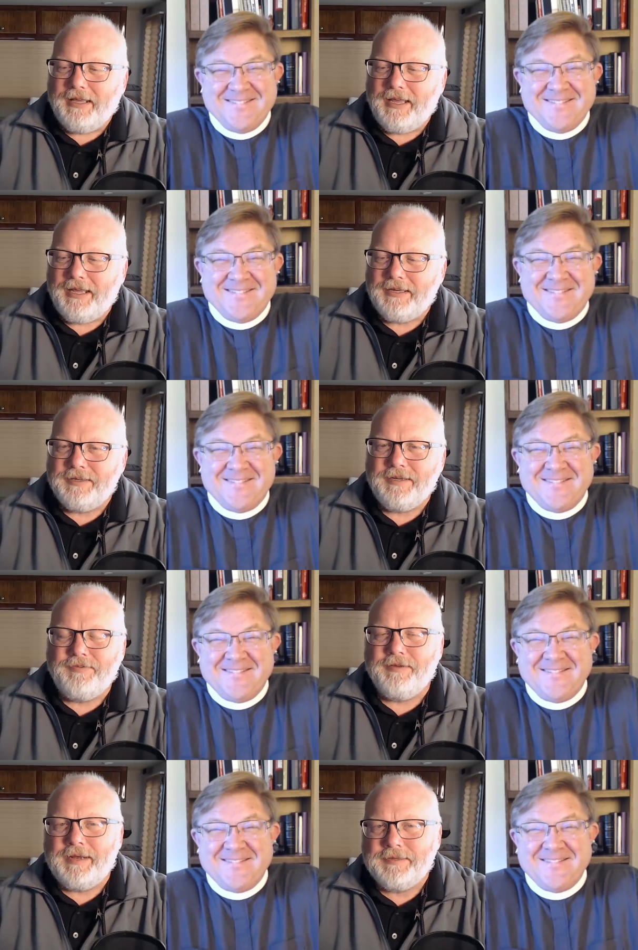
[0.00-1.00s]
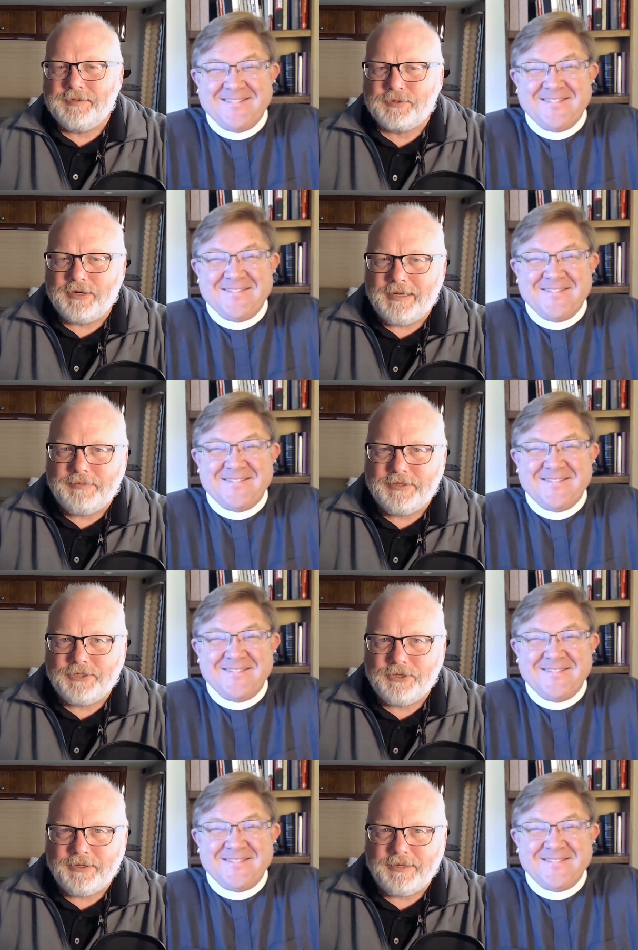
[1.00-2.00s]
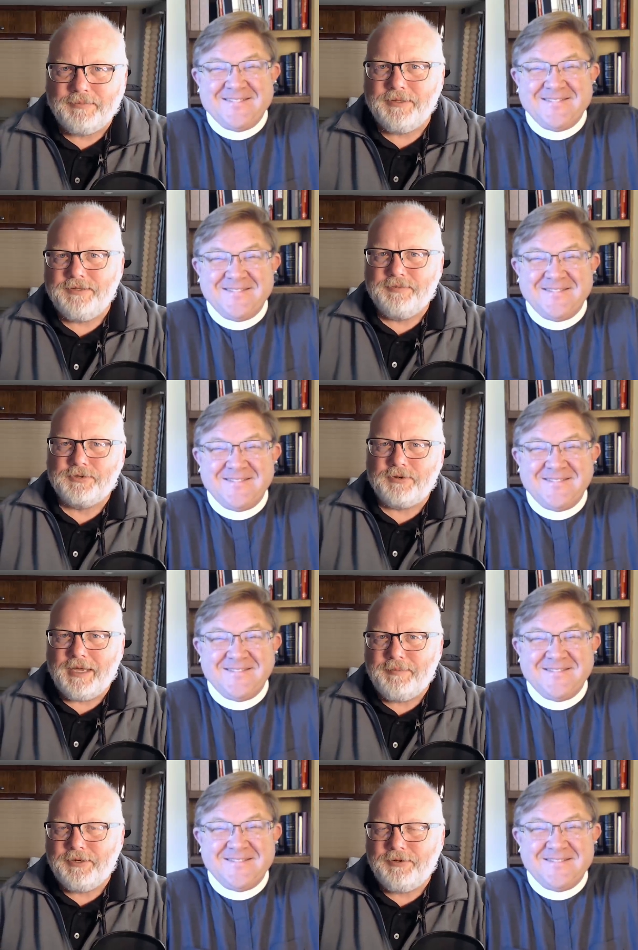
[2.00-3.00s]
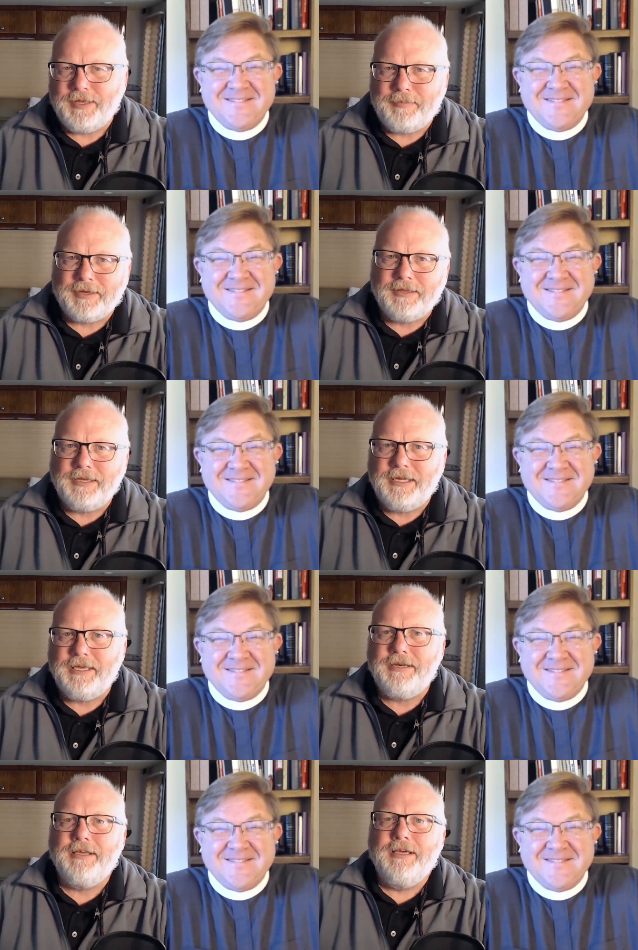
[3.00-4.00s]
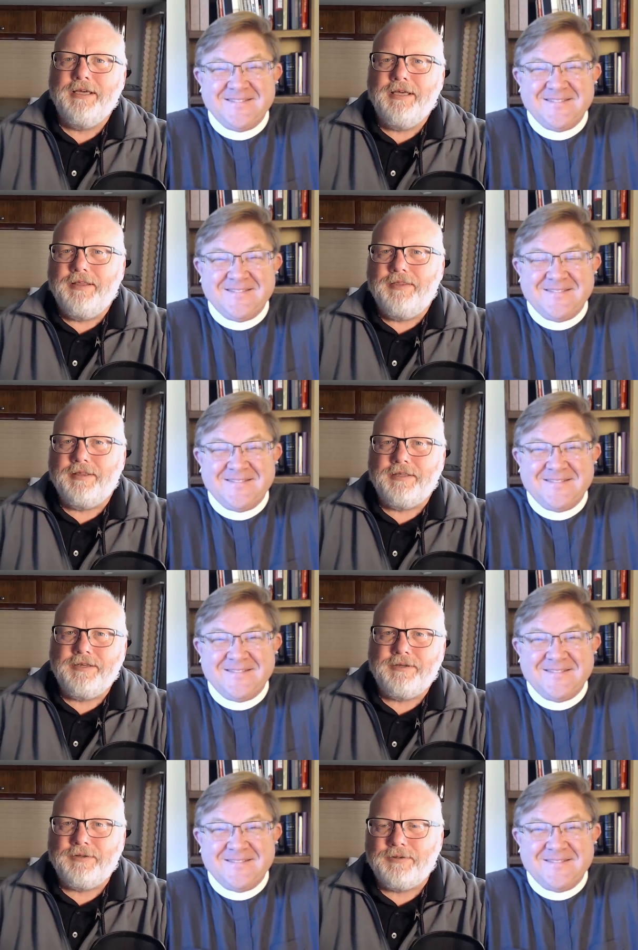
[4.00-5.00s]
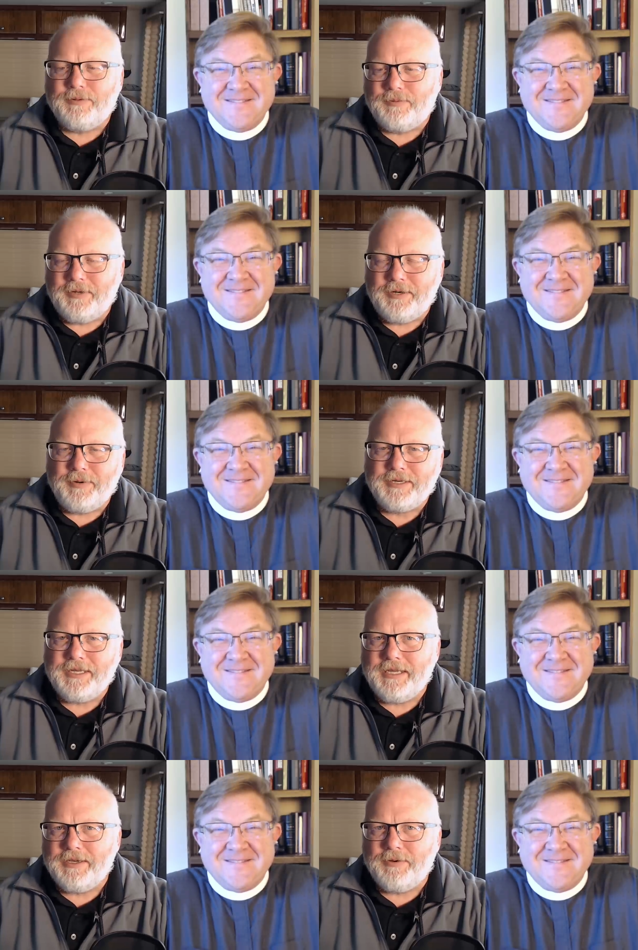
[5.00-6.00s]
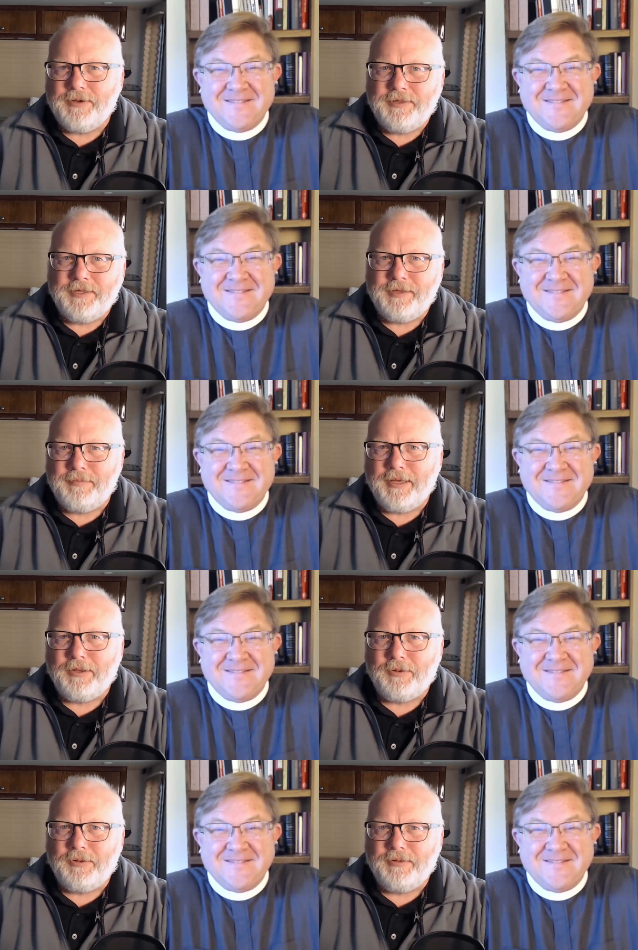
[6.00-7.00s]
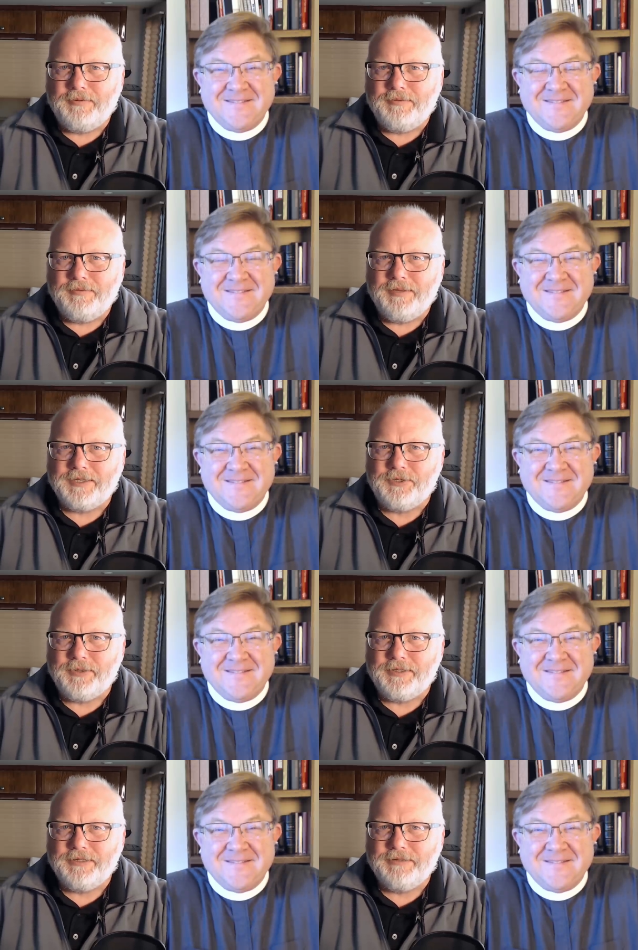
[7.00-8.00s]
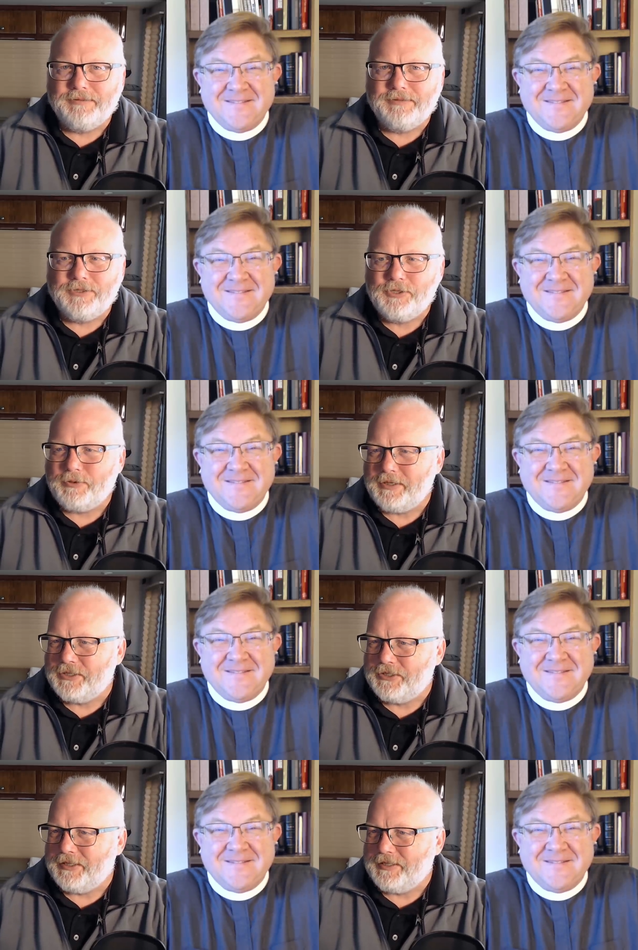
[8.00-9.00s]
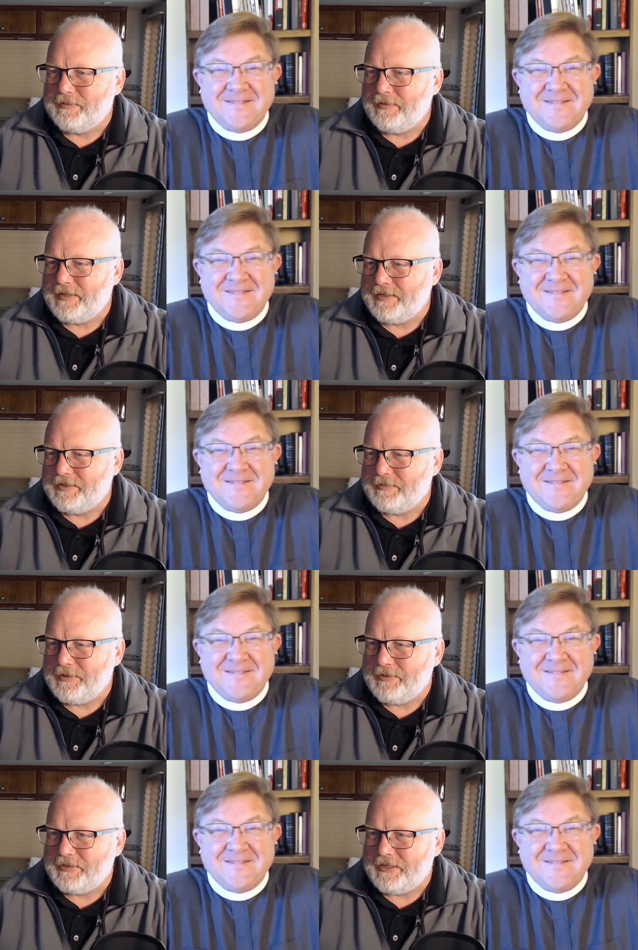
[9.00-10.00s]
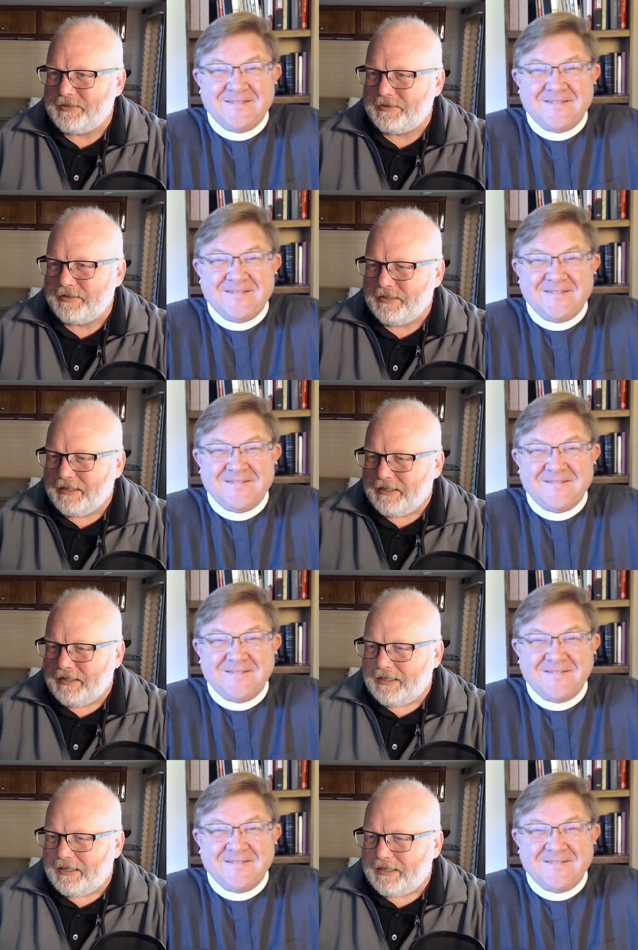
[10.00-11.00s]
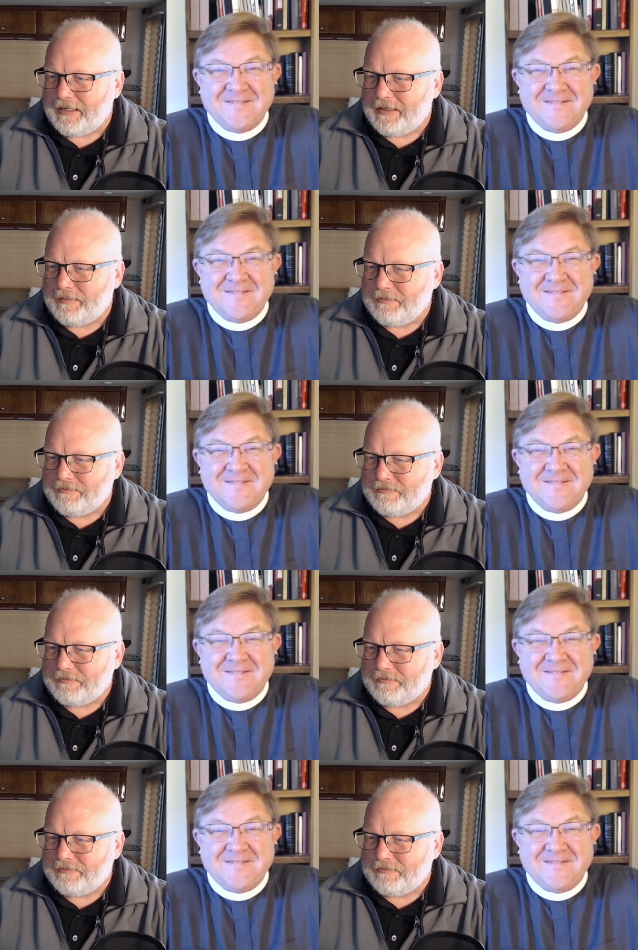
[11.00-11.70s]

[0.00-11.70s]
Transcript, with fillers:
Speaker 1: And if you have not subscribed to the show yet, please subscribe. You do that by clicking the little red rectangle and then the bell next to it. George, let's move on to some news here. Biggest